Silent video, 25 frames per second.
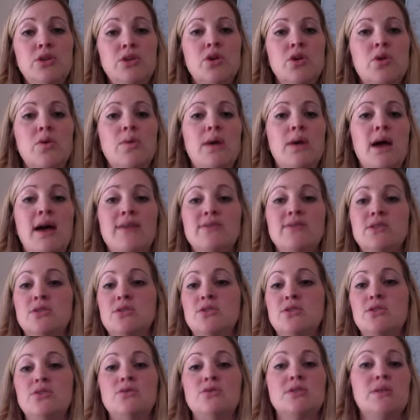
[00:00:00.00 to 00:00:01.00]
have to
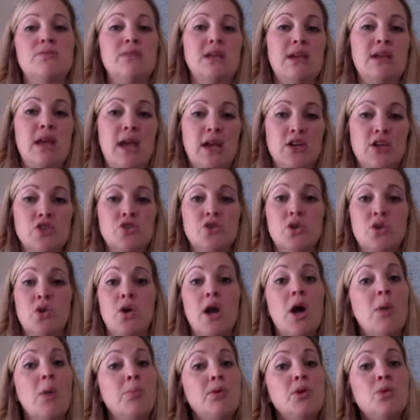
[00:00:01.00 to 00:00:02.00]
do something extra, or
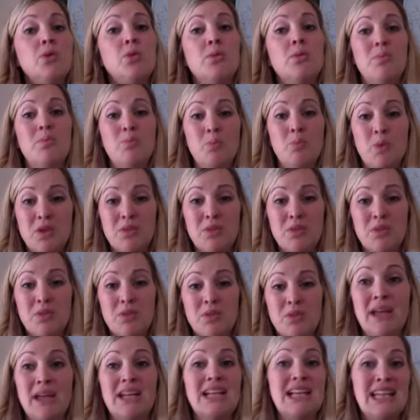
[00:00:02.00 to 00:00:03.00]
help you with
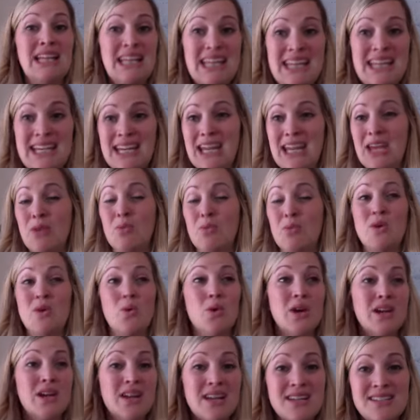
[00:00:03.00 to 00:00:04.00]
like cleaning,
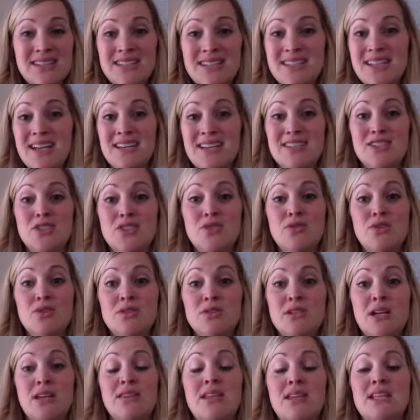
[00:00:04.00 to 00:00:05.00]
reorganize the desk, do those
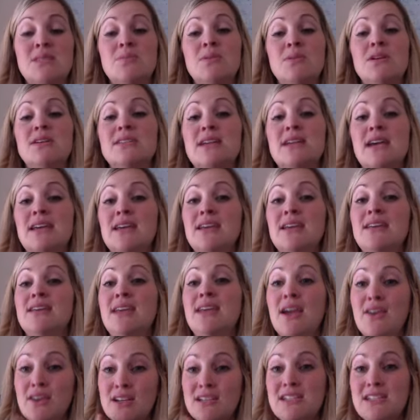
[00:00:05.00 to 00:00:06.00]
kind of things. Because I can
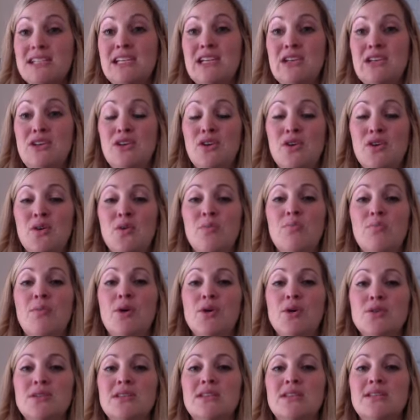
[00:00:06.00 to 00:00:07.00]
guarantee you
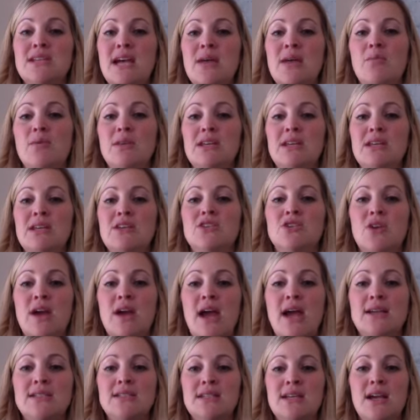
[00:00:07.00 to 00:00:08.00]
most of the time when kids are
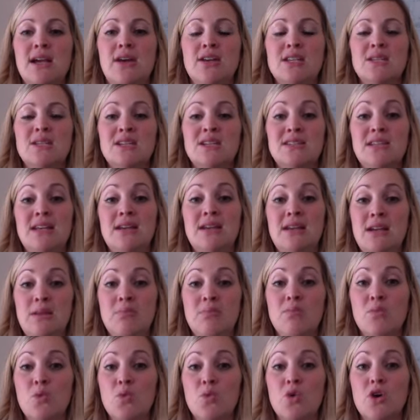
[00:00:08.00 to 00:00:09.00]
acting out, it's because they need
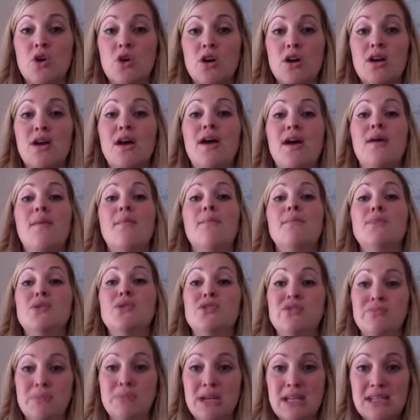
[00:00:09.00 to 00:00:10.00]
more
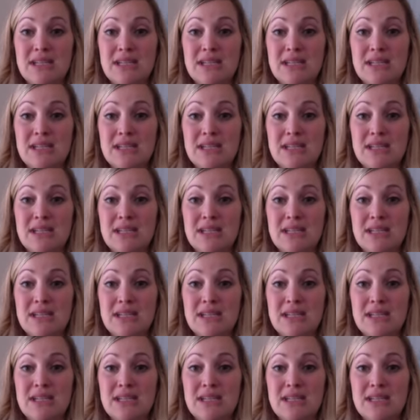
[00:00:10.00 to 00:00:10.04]
movement.